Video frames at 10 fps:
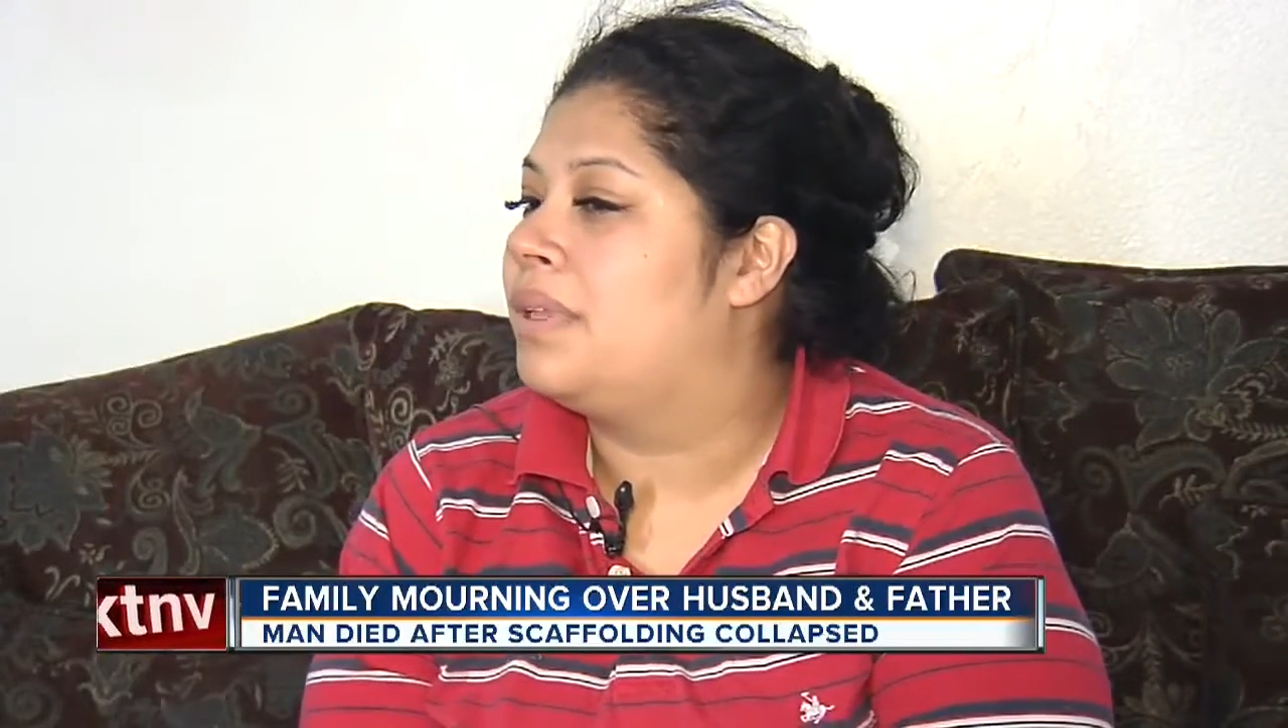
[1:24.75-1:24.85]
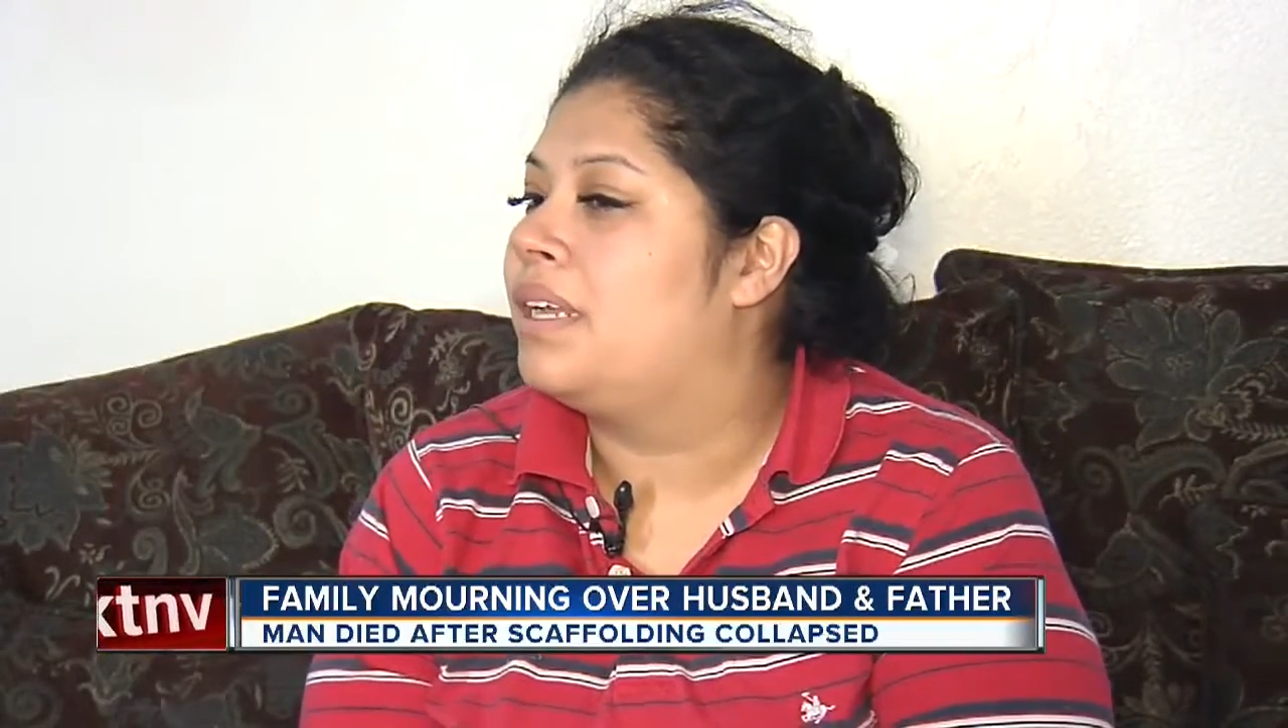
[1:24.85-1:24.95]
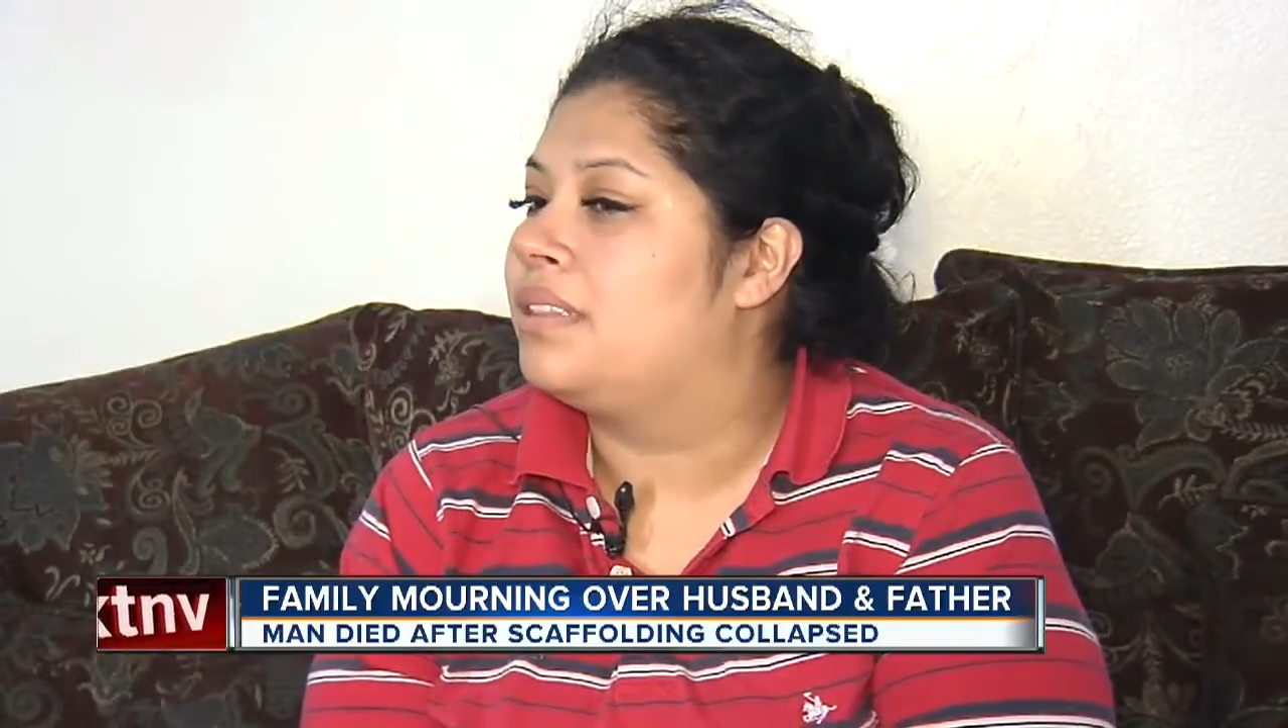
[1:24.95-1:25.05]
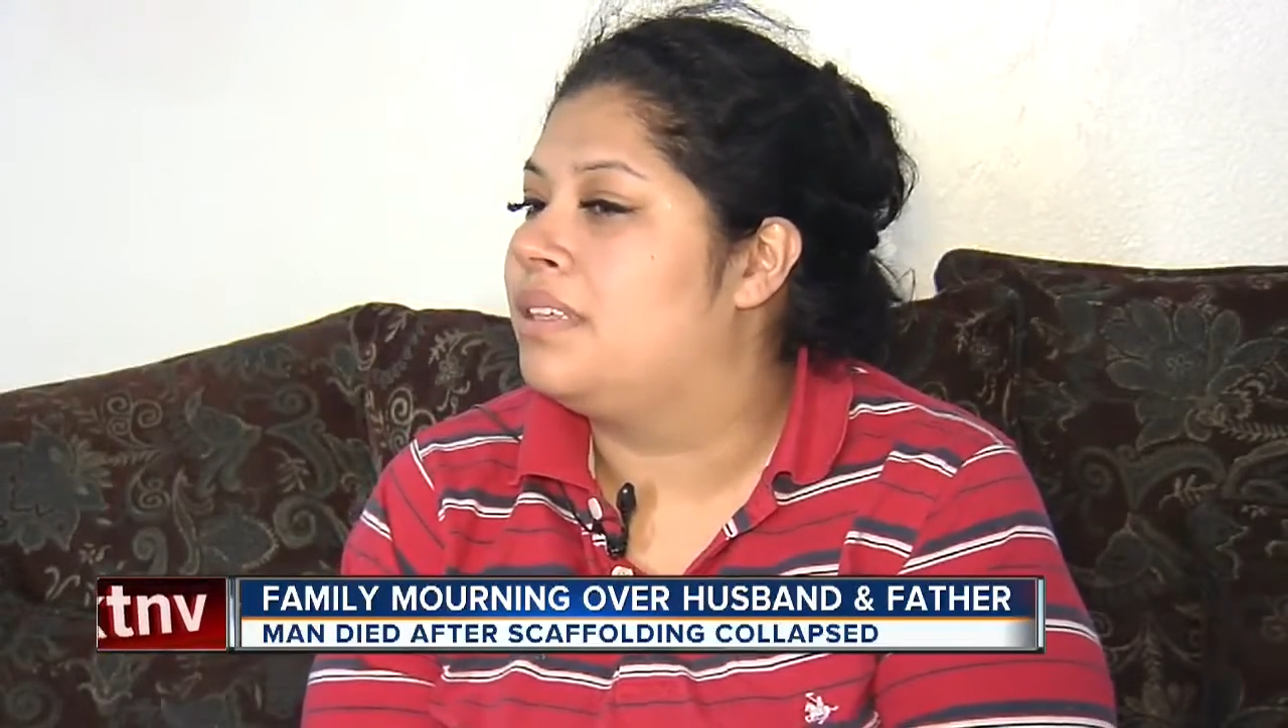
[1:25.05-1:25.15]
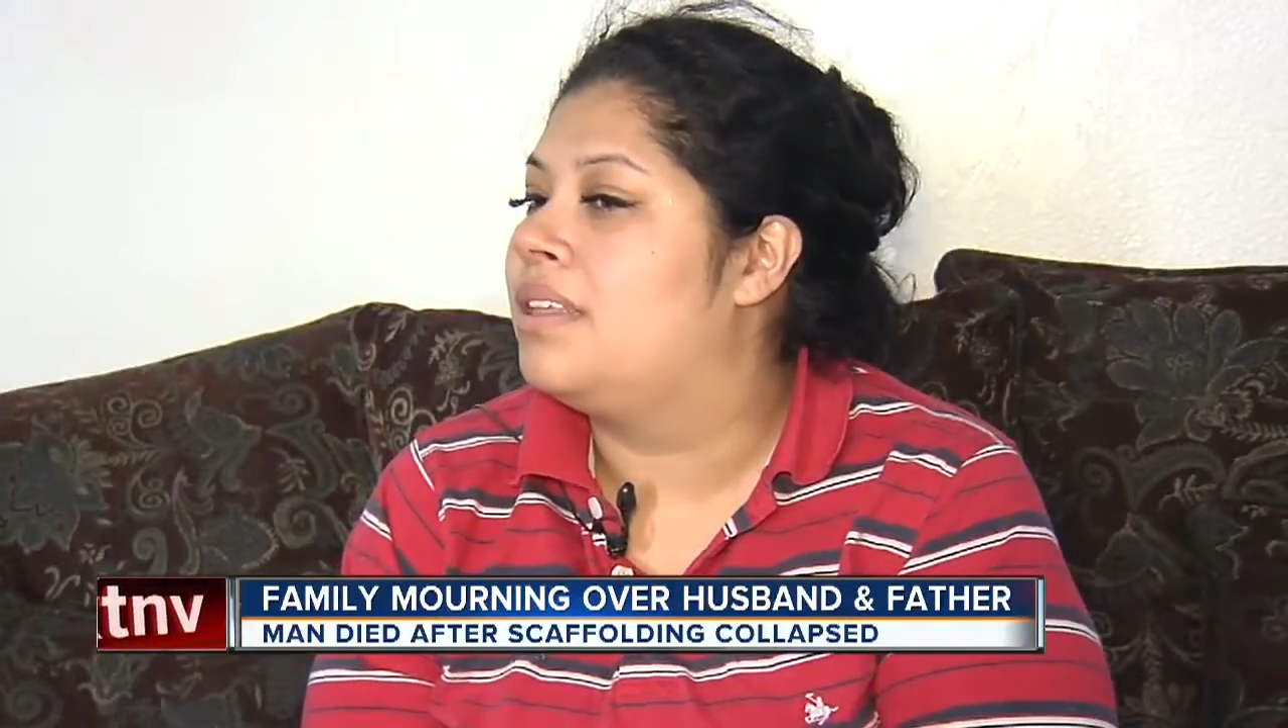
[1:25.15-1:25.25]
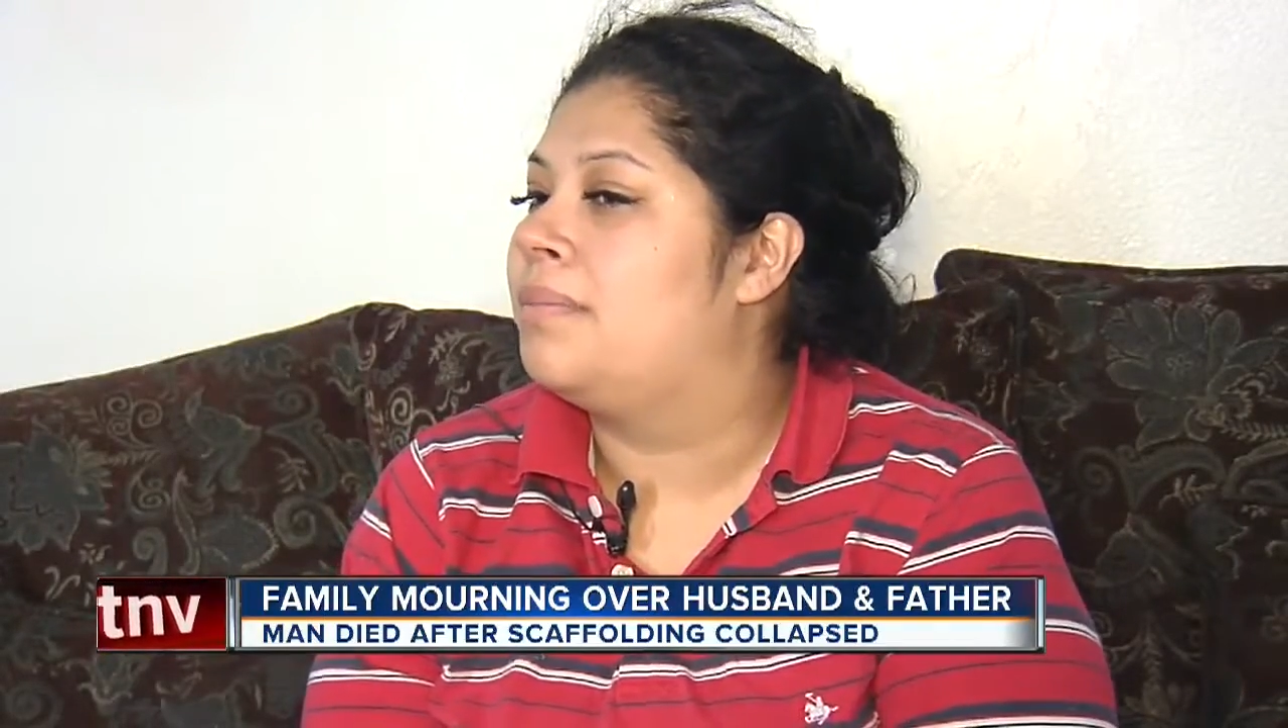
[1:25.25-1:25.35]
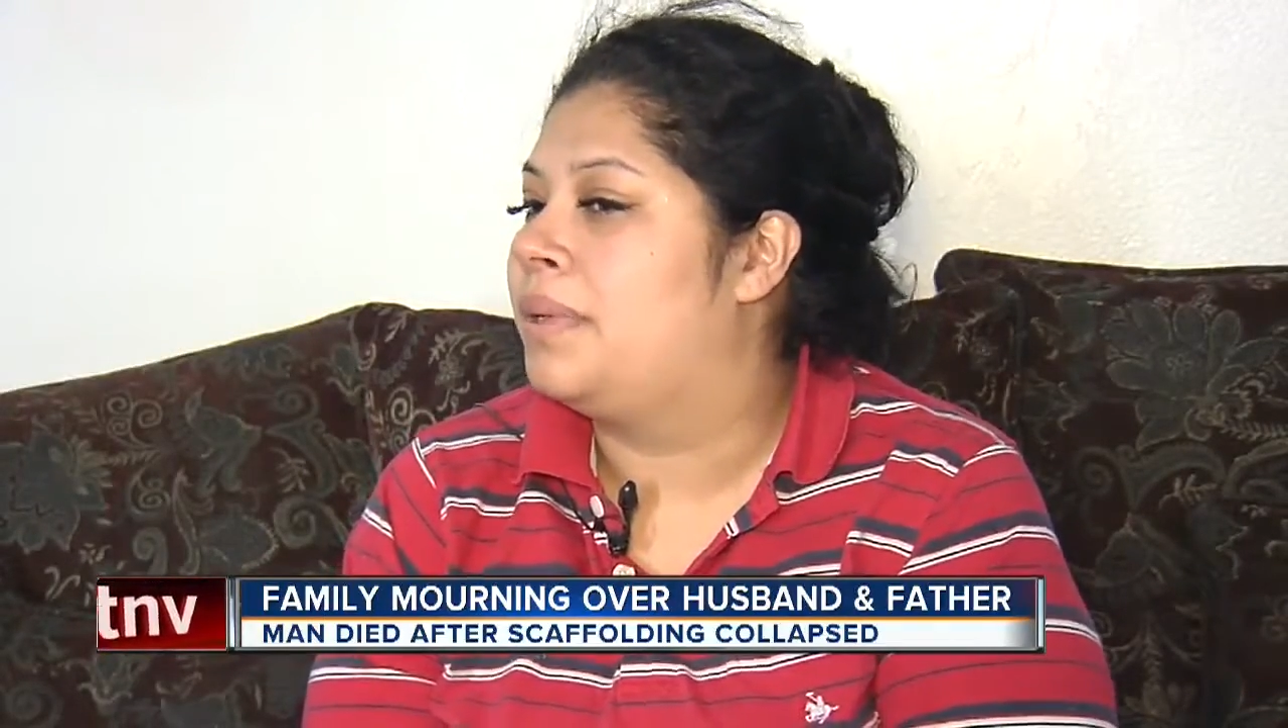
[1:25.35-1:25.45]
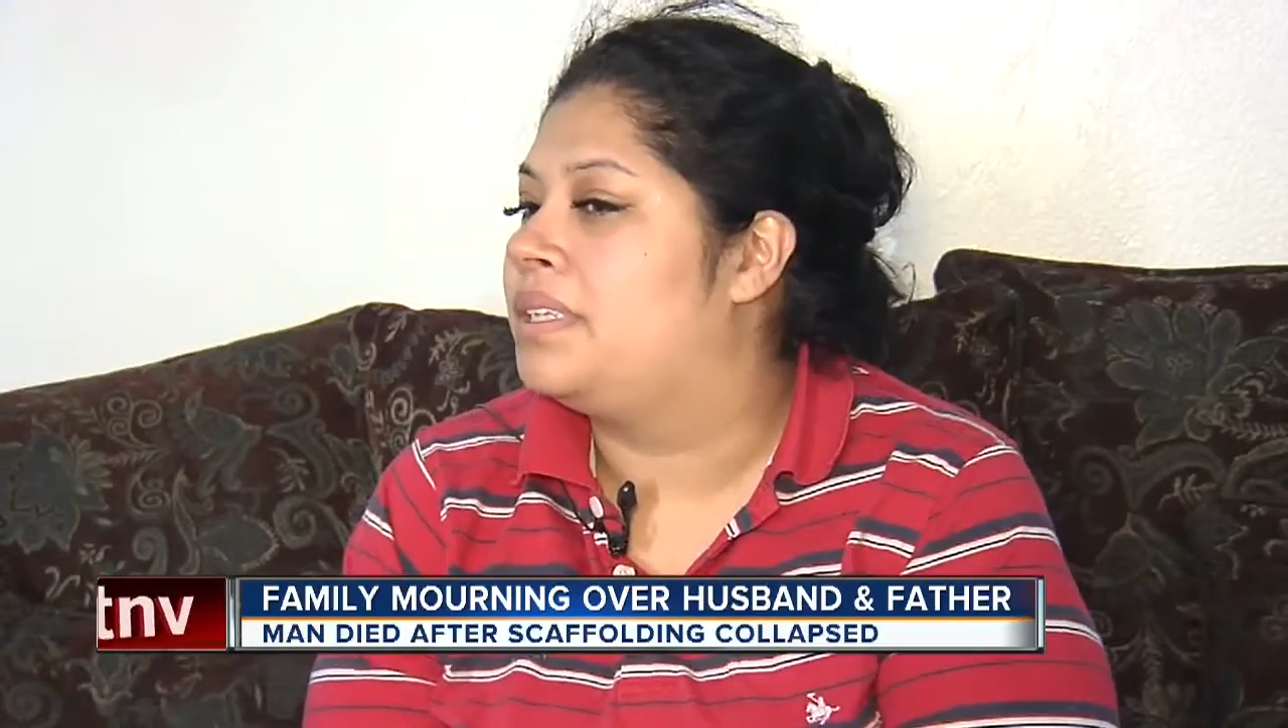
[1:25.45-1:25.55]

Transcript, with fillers: that I think that